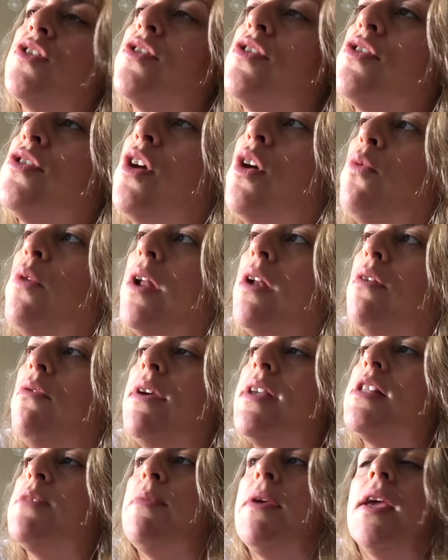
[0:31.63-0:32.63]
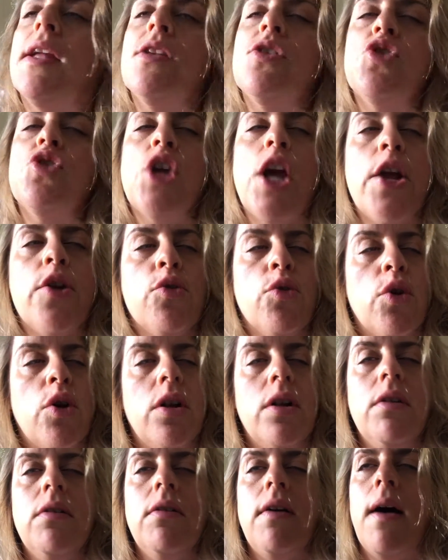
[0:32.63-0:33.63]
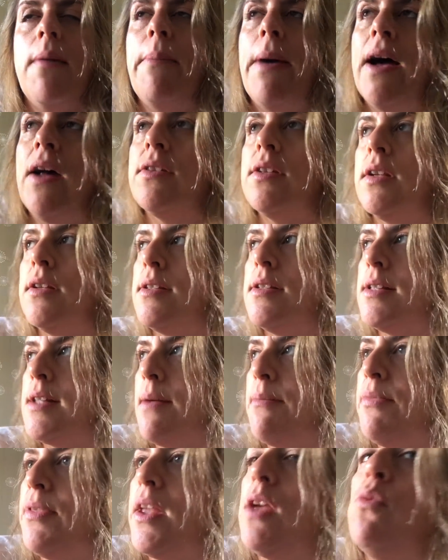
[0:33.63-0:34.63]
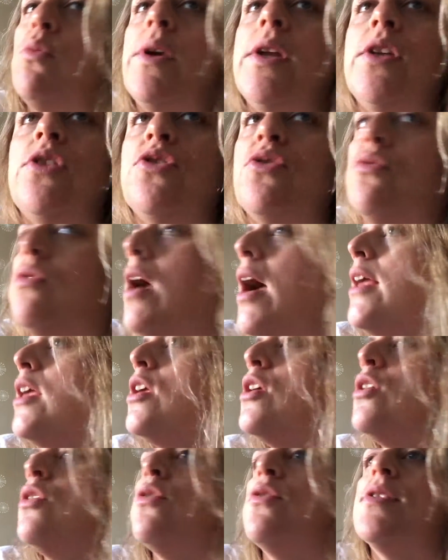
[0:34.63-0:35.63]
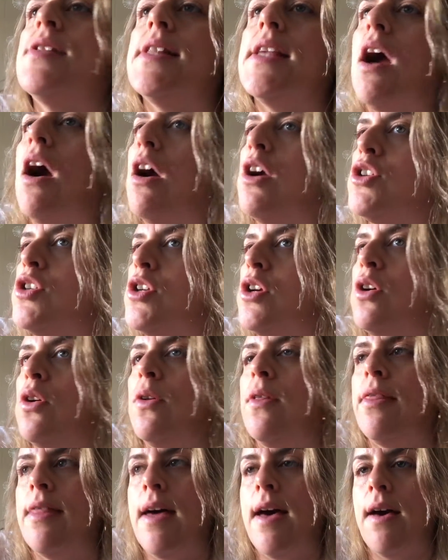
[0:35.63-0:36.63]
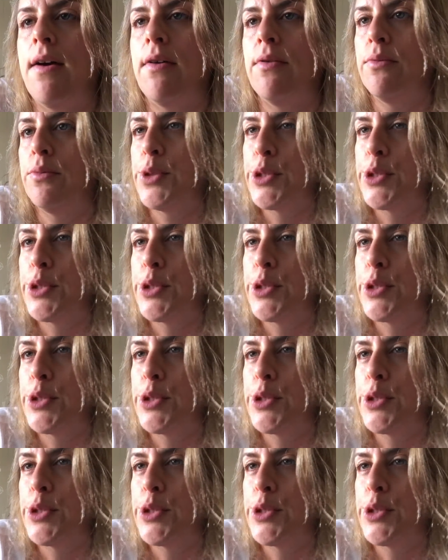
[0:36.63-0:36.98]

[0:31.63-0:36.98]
So when we speak in general about something, we do not use the article the.